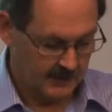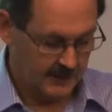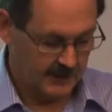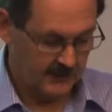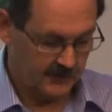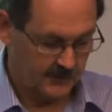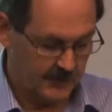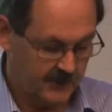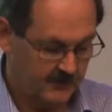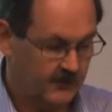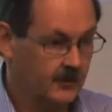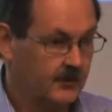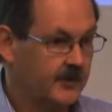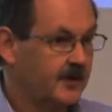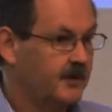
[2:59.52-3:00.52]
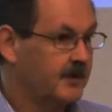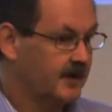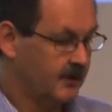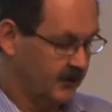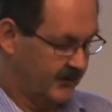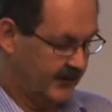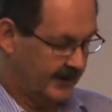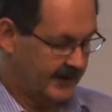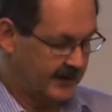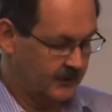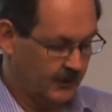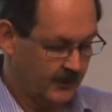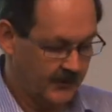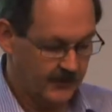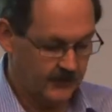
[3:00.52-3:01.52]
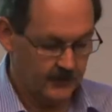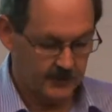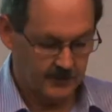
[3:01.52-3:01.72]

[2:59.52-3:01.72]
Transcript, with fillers: and as many of you know, he was a lead author